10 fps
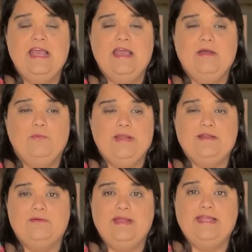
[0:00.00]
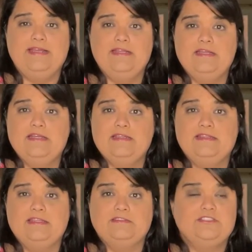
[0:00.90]
When it rained,
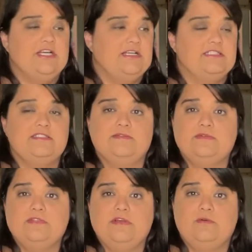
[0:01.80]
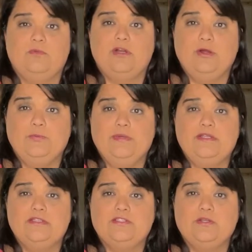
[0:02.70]
the jugs were
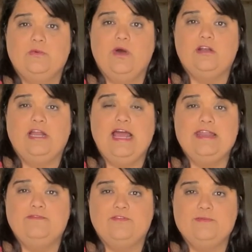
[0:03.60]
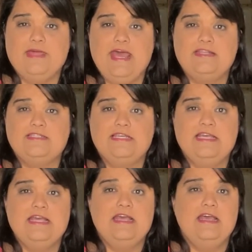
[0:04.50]
open, so the water got in from that.
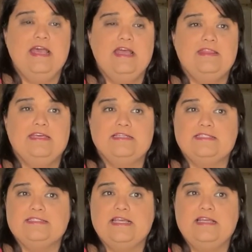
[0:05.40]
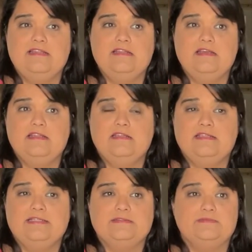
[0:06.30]
The
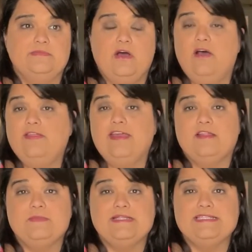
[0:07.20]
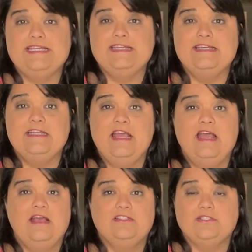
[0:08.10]
sun, all the elements hit it,
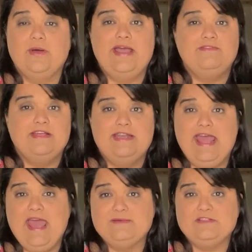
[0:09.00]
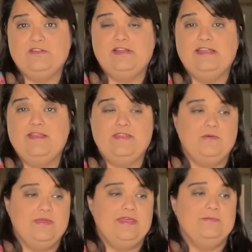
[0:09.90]
so I have done absolutely nothing
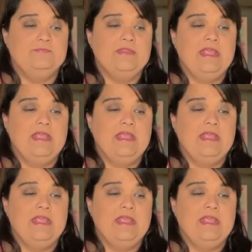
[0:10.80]
with it.